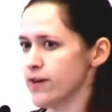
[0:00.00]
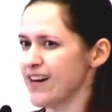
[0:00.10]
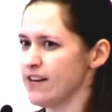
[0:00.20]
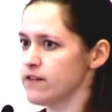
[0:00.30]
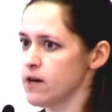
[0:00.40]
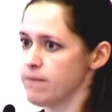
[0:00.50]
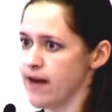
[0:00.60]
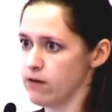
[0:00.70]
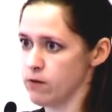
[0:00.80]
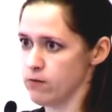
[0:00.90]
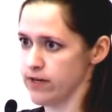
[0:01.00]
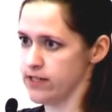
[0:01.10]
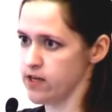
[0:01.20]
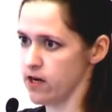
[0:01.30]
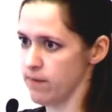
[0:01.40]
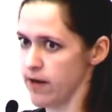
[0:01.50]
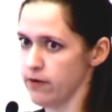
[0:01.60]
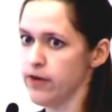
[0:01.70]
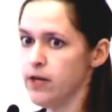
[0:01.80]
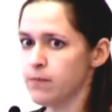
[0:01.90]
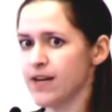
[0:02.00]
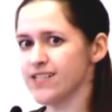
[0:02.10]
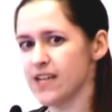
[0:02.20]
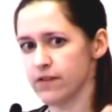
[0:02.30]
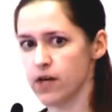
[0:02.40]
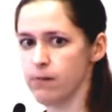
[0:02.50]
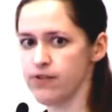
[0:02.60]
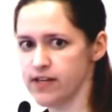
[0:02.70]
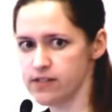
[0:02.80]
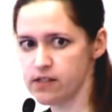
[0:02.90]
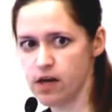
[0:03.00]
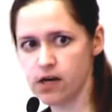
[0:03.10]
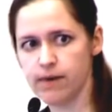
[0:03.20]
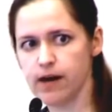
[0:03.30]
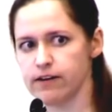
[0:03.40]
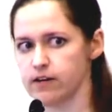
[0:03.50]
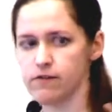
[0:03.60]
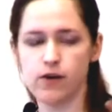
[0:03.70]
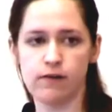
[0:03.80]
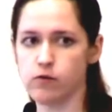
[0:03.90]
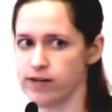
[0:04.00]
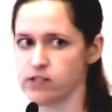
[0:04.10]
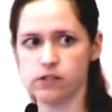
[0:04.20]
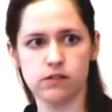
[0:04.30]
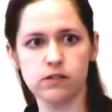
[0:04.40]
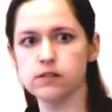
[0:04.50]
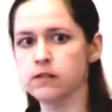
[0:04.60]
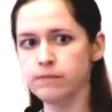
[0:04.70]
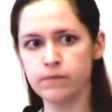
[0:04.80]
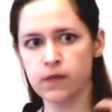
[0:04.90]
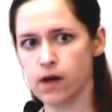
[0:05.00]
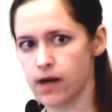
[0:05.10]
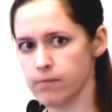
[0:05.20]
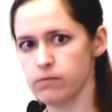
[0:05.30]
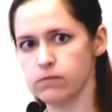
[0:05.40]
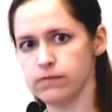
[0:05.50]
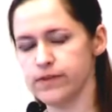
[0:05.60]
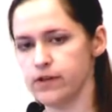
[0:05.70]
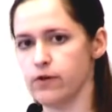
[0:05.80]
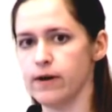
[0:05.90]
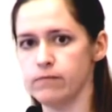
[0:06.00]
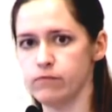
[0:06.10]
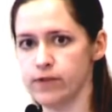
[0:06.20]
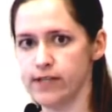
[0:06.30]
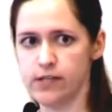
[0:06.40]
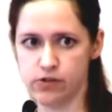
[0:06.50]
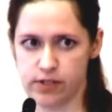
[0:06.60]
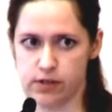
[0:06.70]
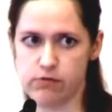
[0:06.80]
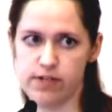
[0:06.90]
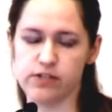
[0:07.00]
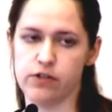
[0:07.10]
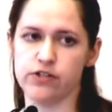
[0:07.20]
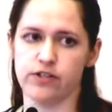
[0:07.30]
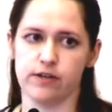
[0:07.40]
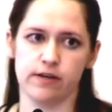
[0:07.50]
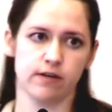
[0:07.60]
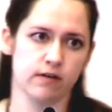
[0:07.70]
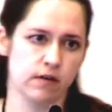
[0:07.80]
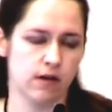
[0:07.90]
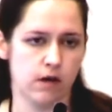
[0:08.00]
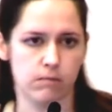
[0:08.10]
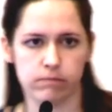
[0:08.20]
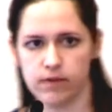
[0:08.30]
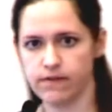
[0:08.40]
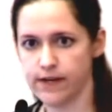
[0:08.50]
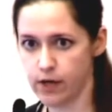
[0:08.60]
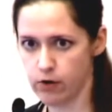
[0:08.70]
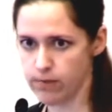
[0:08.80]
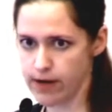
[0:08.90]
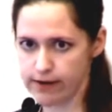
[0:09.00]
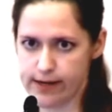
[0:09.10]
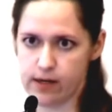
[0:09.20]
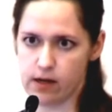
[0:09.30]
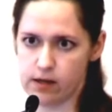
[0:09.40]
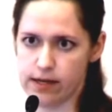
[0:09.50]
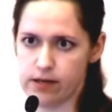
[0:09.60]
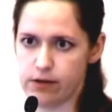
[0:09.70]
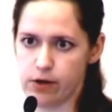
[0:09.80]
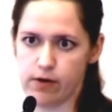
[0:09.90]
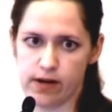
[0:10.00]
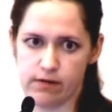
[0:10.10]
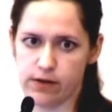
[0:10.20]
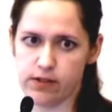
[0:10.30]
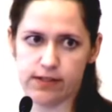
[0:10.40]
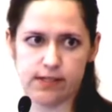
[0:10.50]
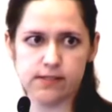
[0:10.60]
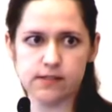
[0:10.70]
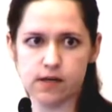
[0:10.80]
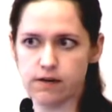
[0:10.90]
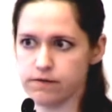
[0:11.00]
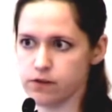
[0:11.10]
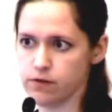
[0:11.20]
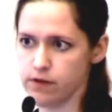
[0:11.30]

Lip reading: So I kind of cut back what we're going to talk about. But I just have a couple things to talk about, and if you have questions, I'm really interested in the research, and if I know about it, I'll let you know kind of all the latest stuff. So